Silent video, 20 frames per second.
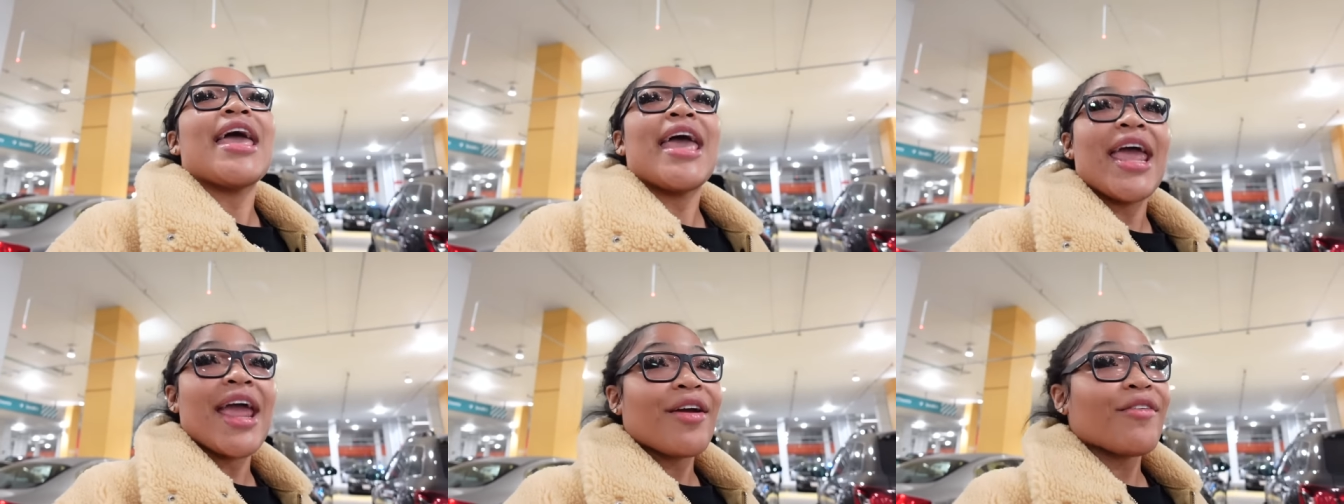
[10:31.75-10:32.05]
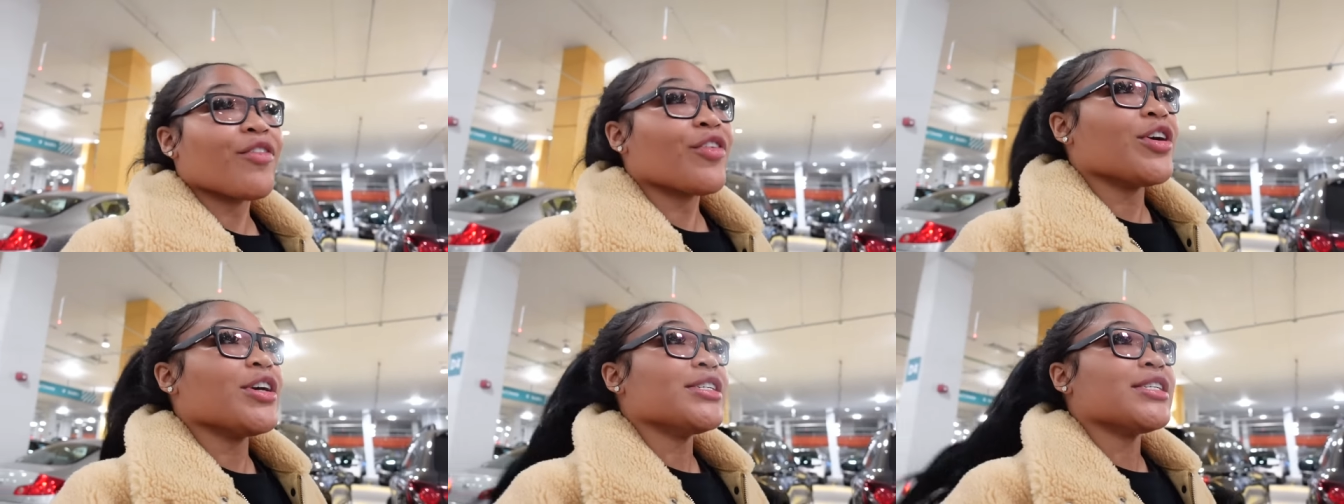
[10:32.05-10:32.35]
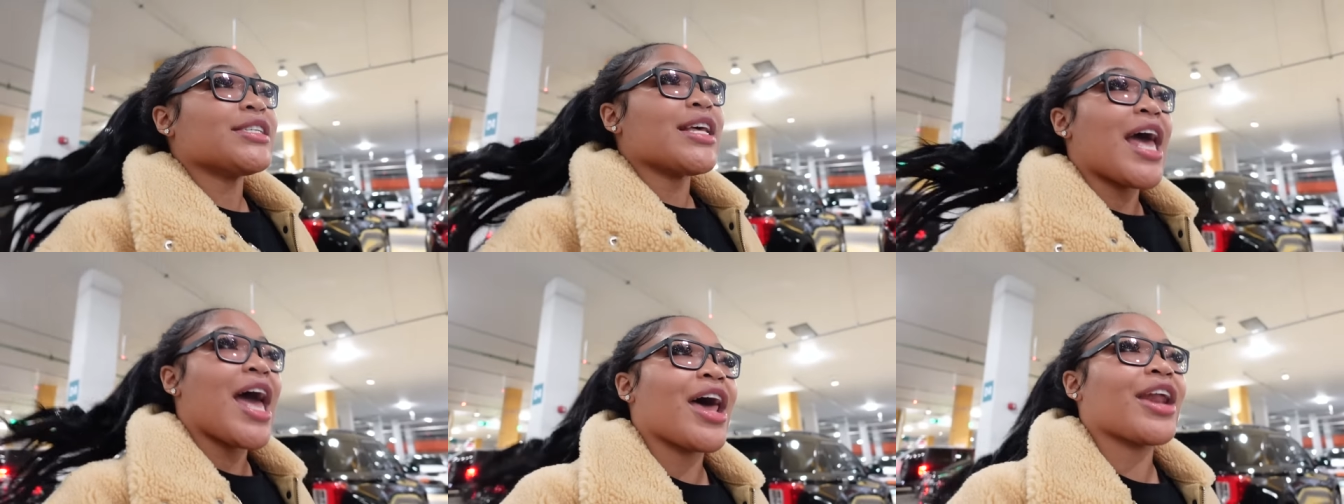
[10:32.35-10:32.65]
every, every
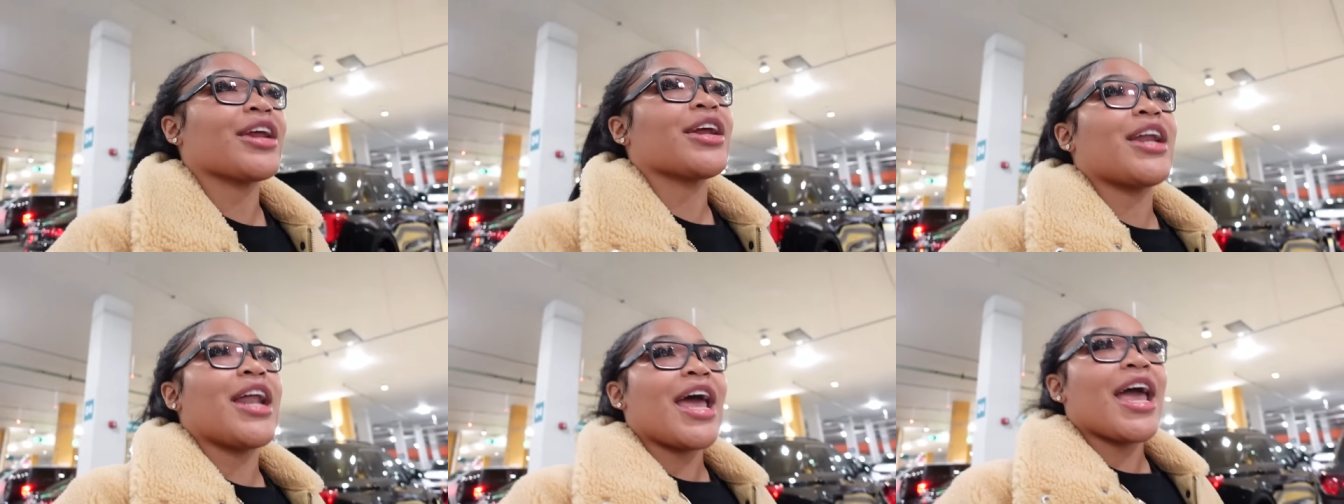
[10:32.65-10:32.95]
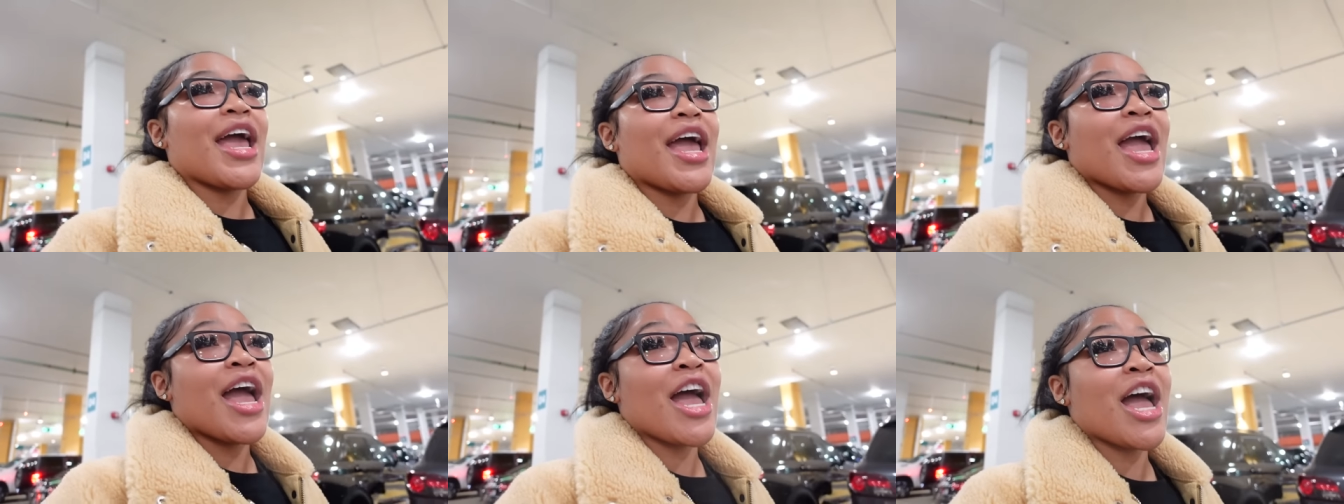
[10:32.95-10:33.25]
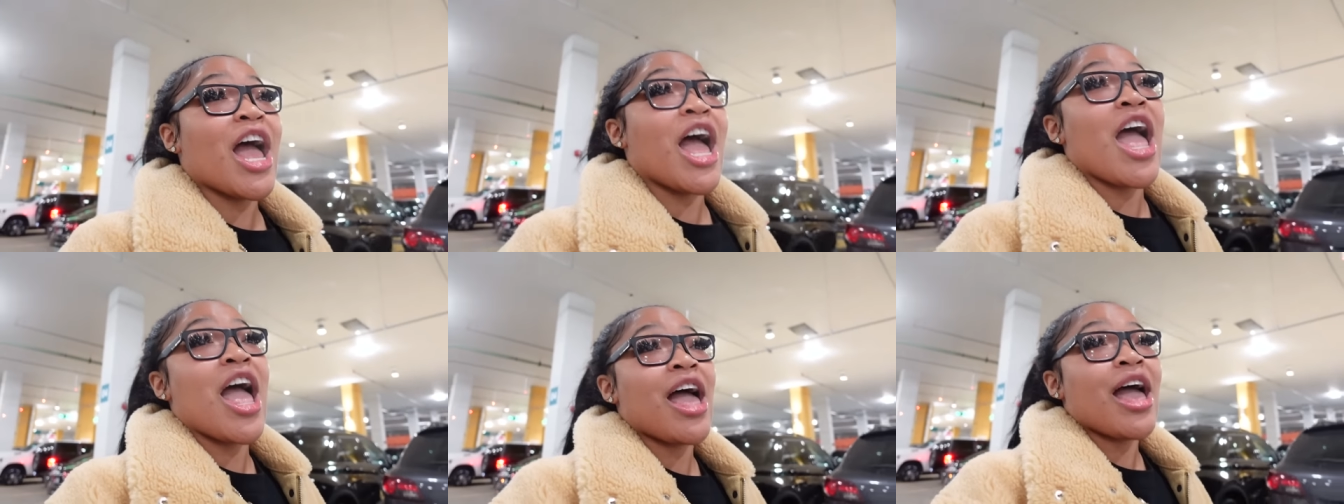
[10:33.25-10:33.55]
saturday
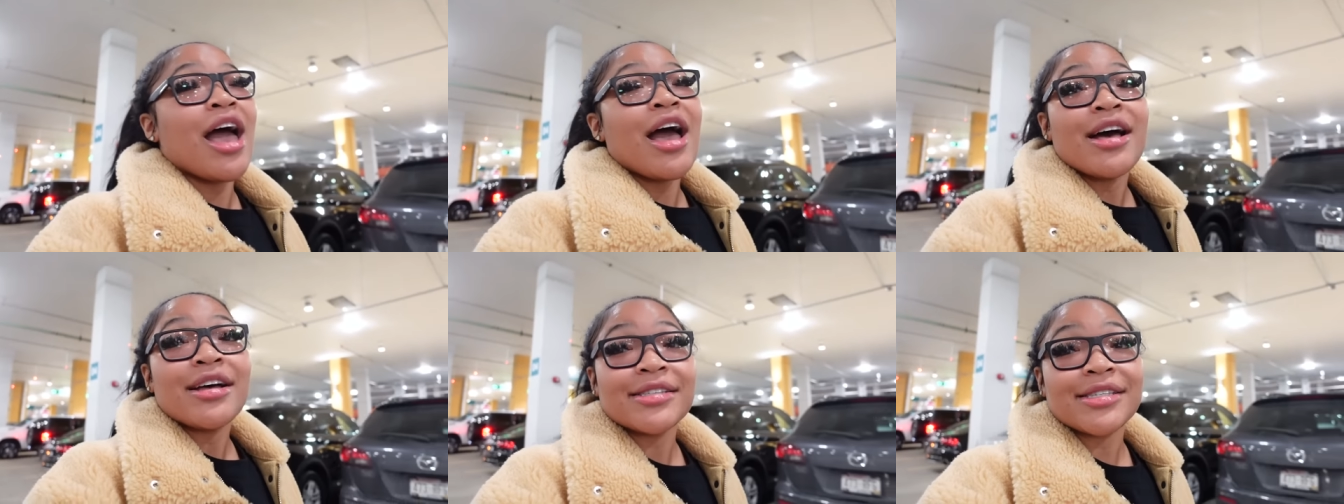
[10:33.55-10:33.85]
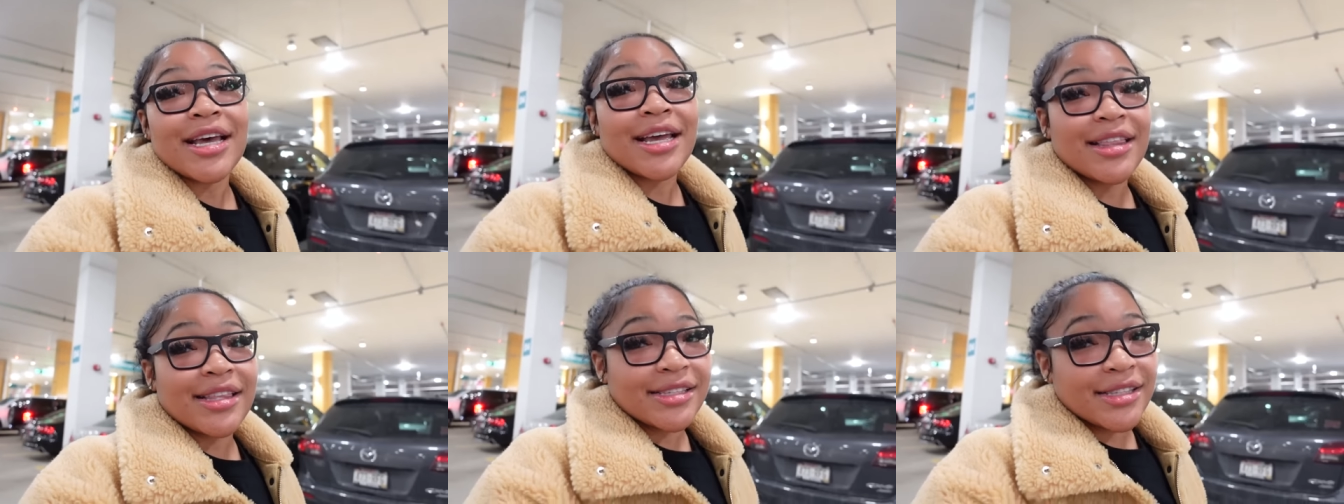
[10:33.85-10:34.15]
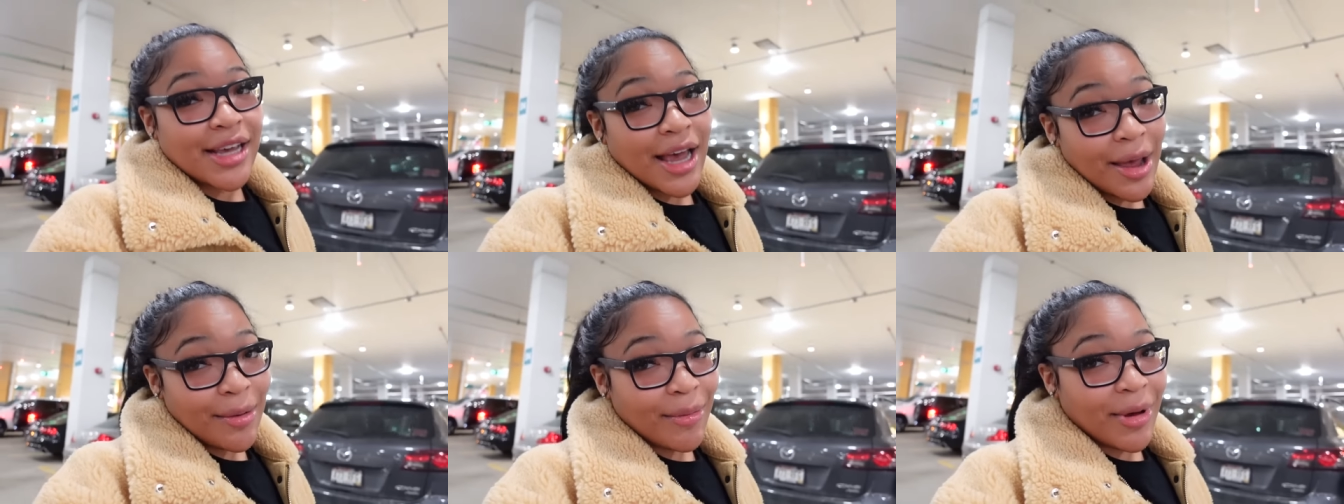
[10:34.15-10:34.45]
take
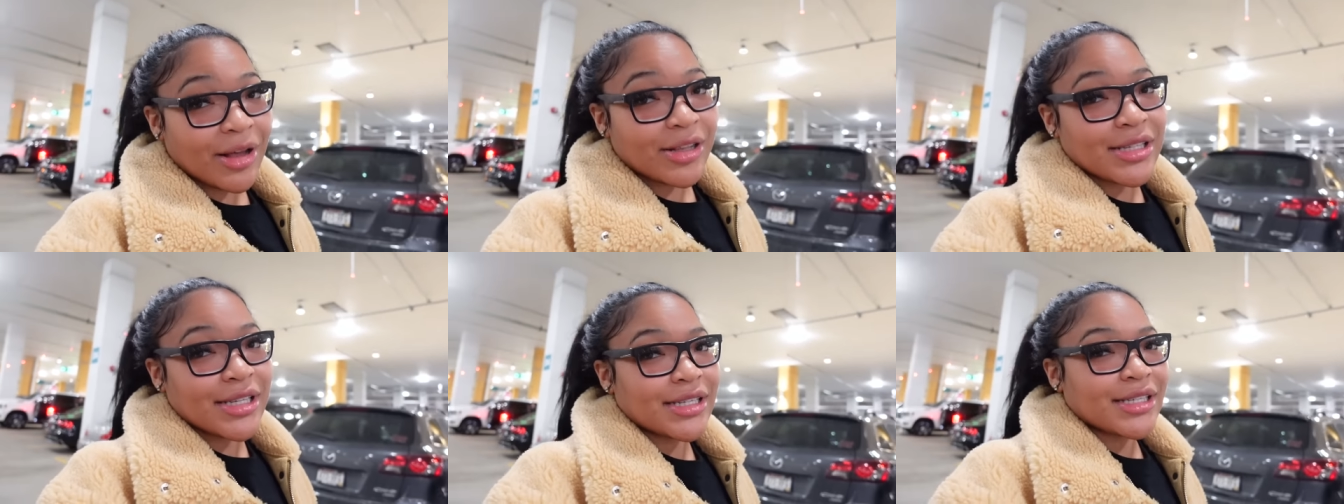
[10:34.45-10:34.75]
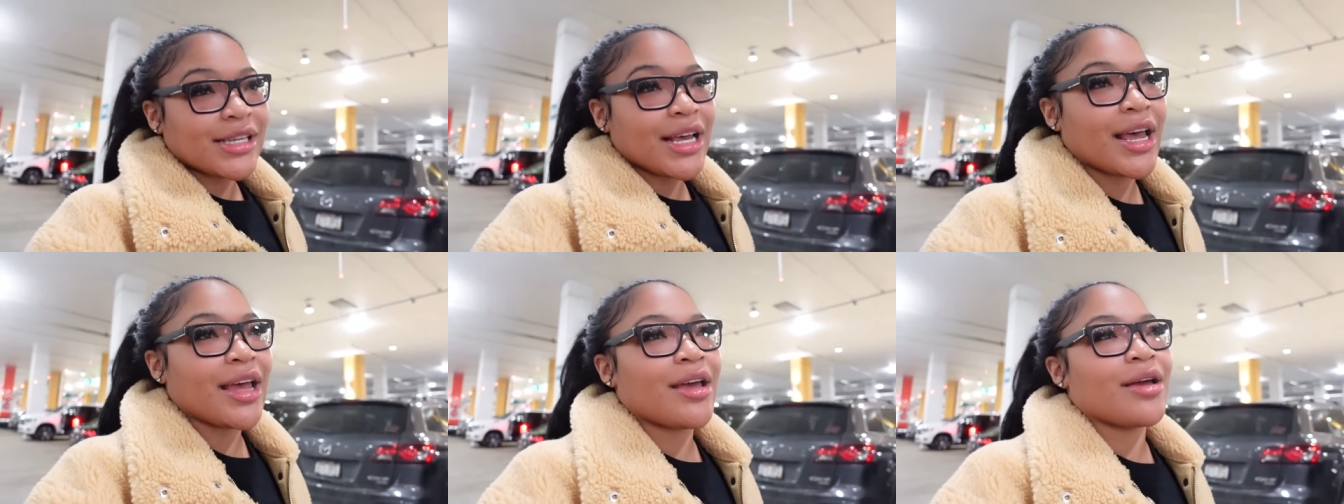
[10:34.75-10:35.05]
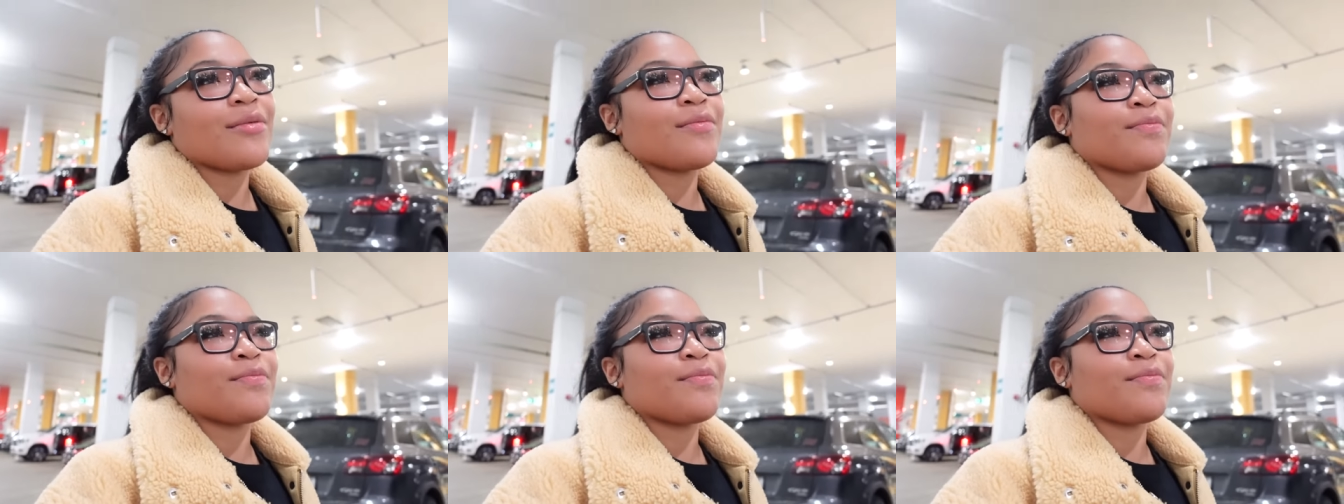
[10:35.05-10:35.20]
the time out to take